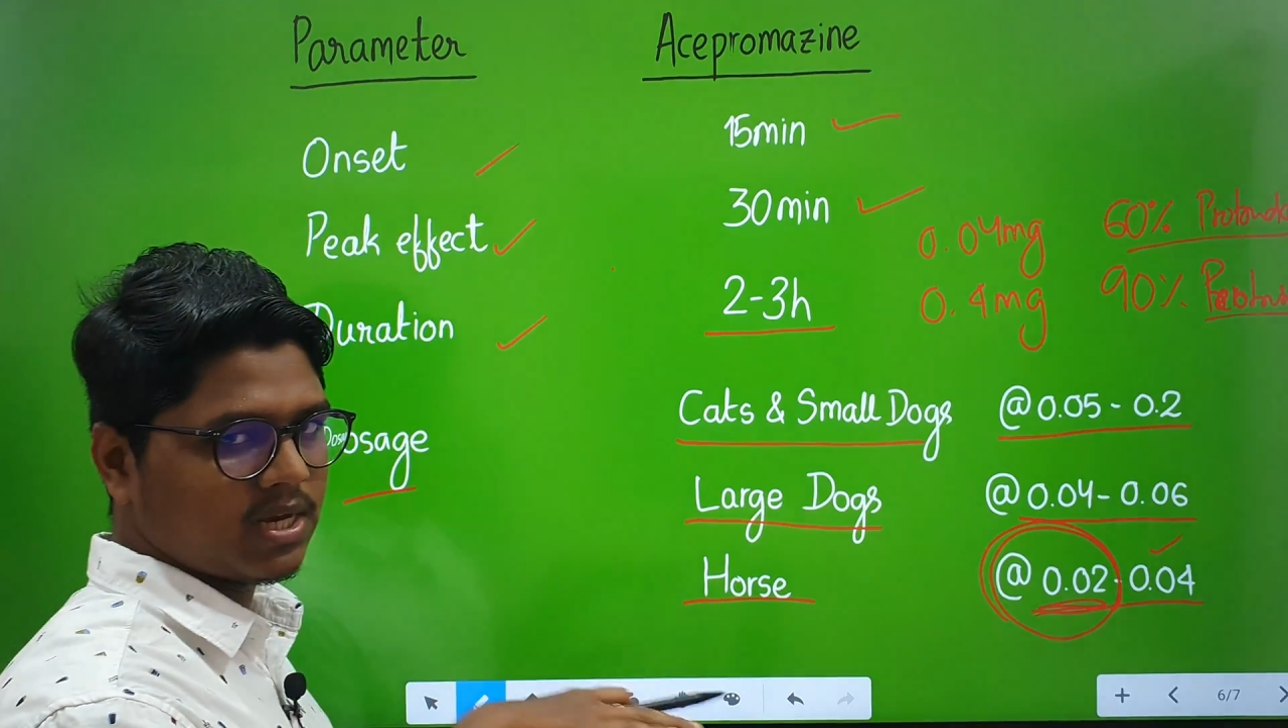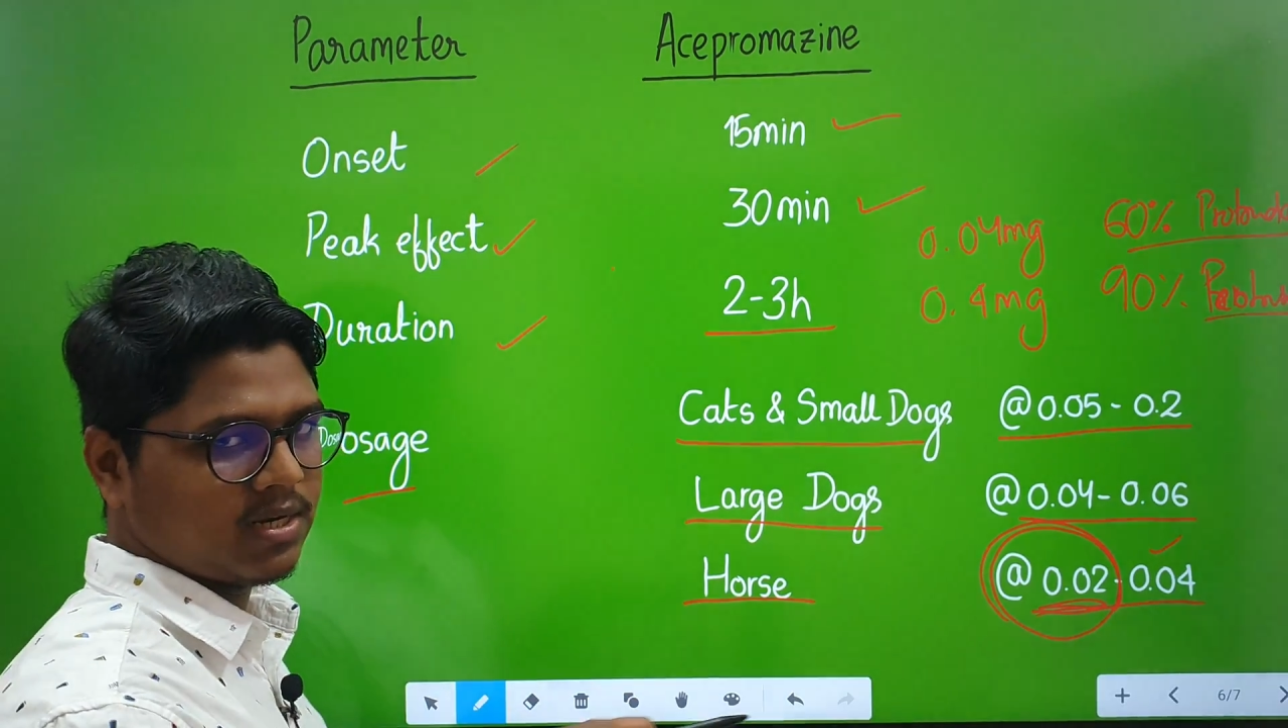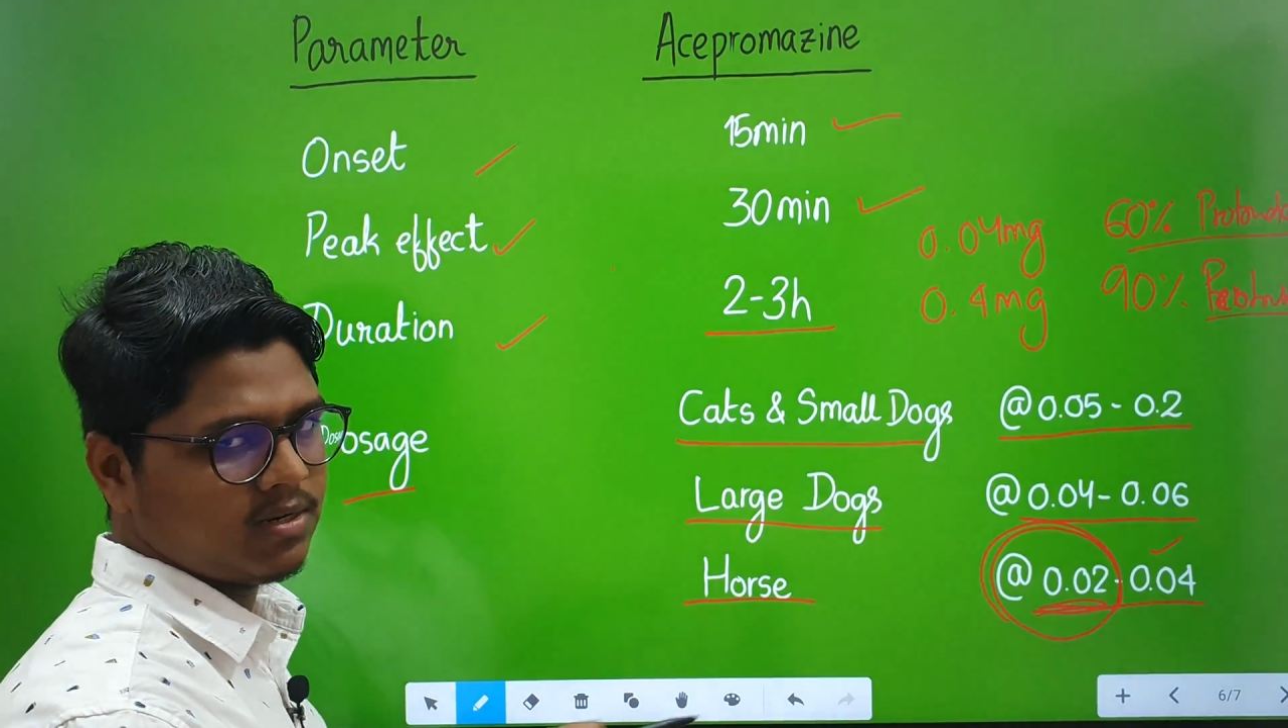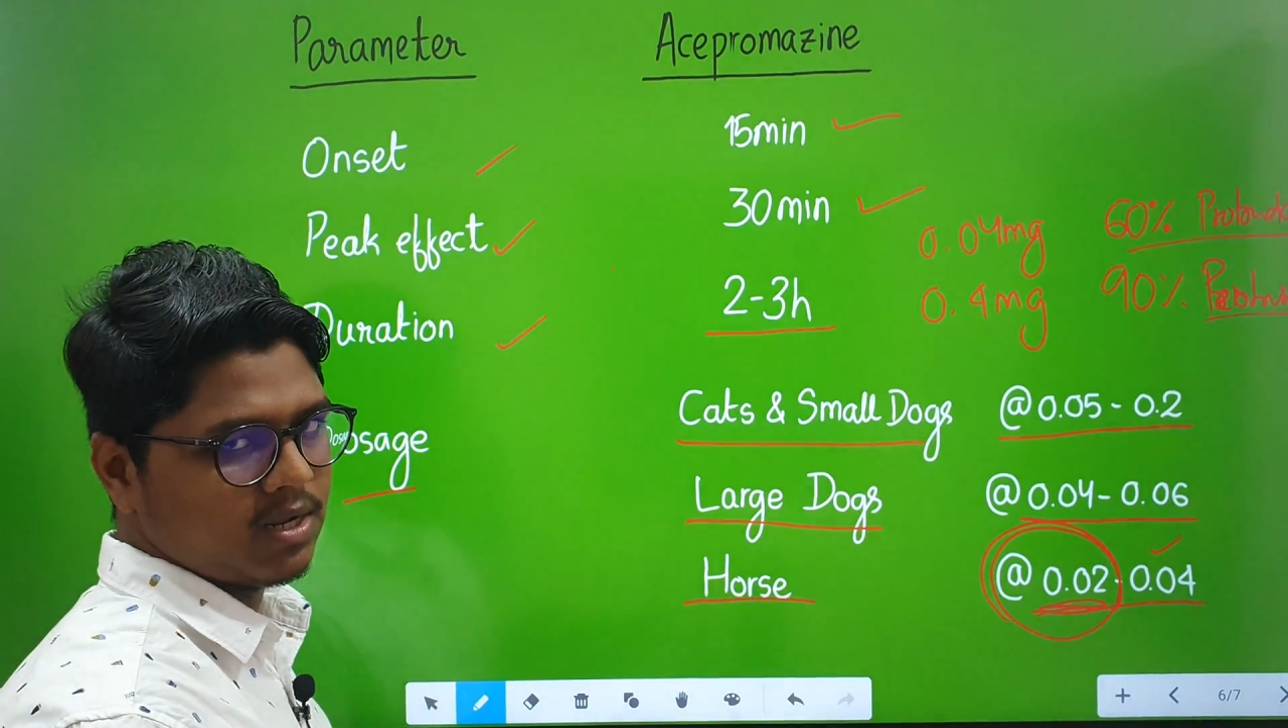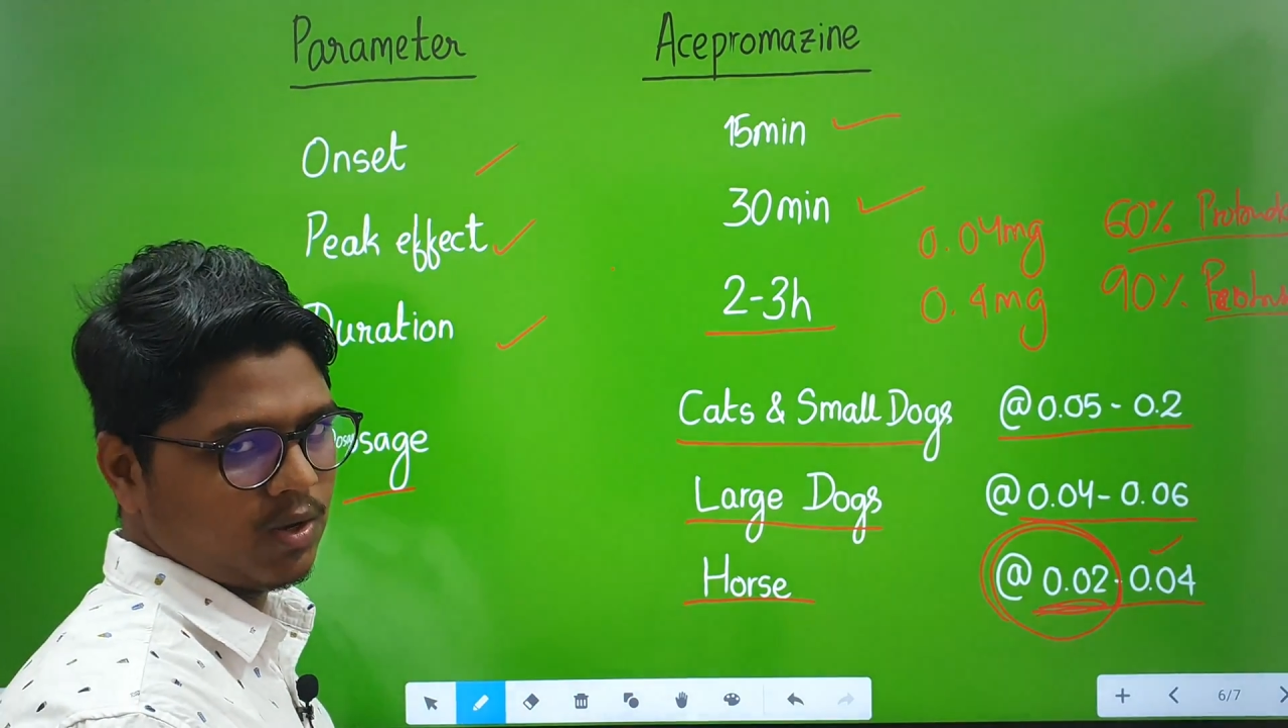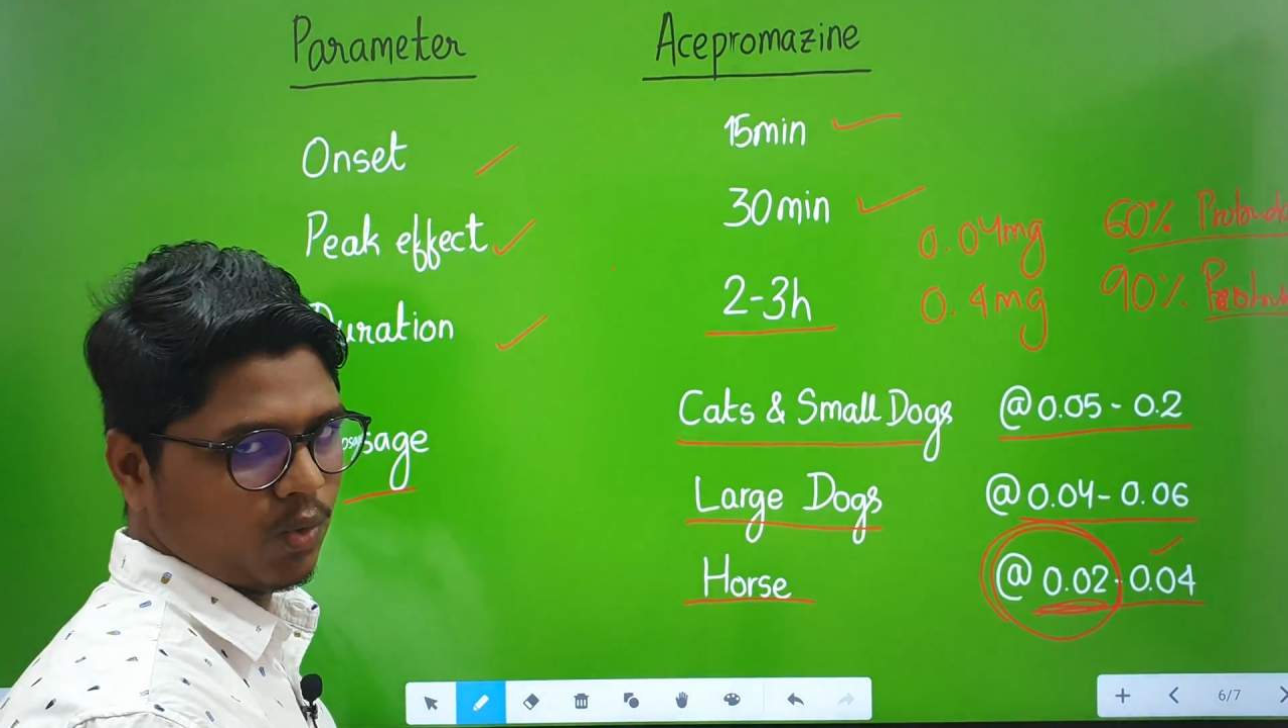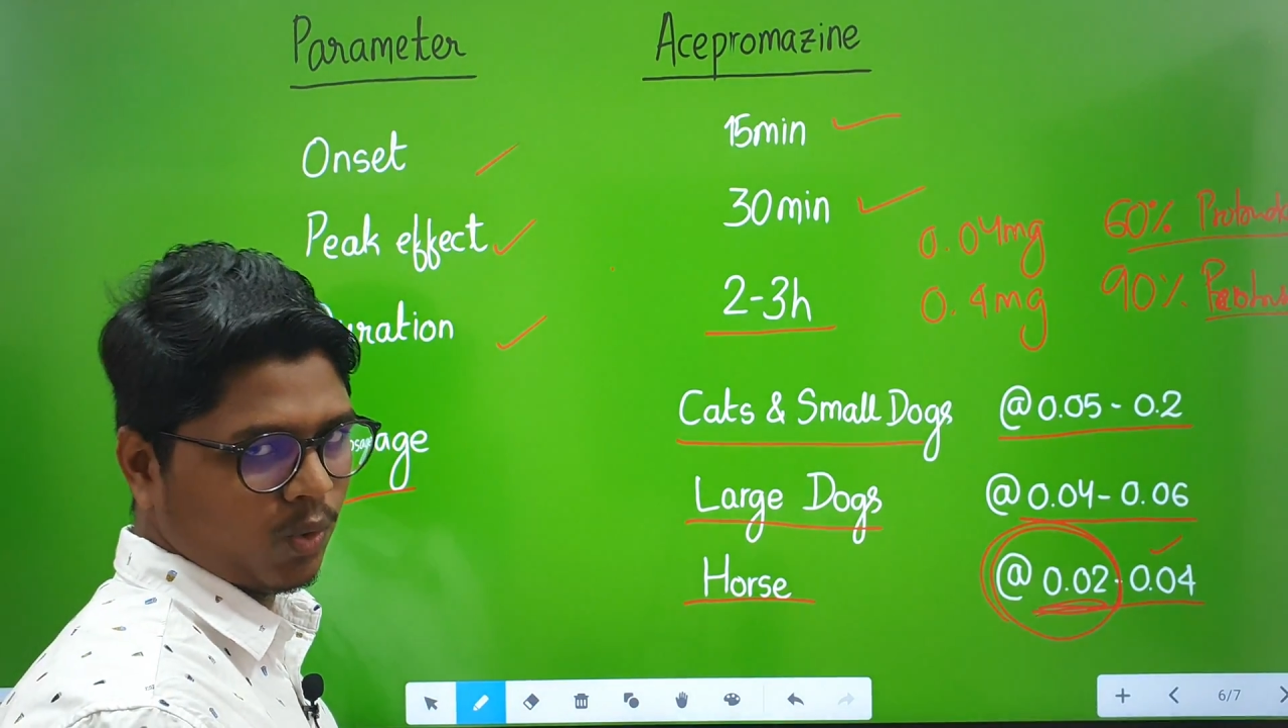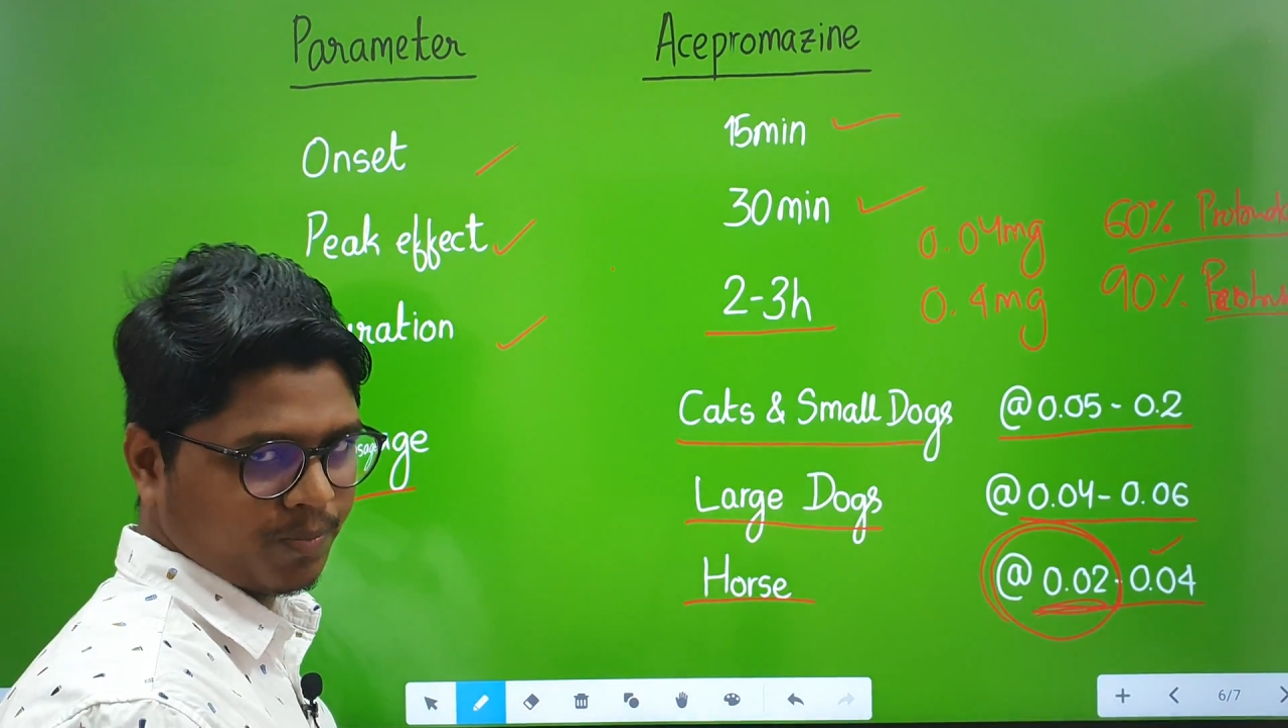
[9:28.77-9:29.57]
an